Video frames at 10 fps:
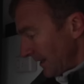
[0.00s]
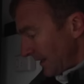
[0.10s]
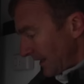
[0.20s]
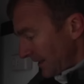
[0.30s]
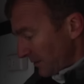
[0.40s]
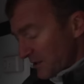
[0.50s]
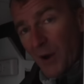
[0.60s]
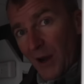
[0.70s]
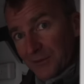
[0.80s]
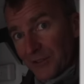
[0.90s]
There were
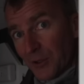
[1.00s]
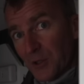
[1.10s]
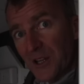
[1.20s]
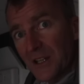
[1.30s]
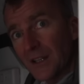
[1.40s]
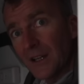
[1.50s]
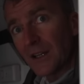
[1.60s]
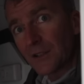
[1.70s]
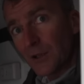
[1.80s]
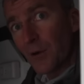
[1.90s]
12 to 14
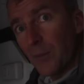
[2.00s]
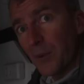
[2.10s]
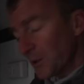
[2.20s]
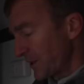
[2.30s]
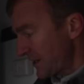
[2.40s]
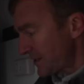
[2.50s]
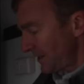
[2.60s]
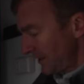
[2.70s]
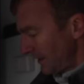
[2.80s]
crew on board this.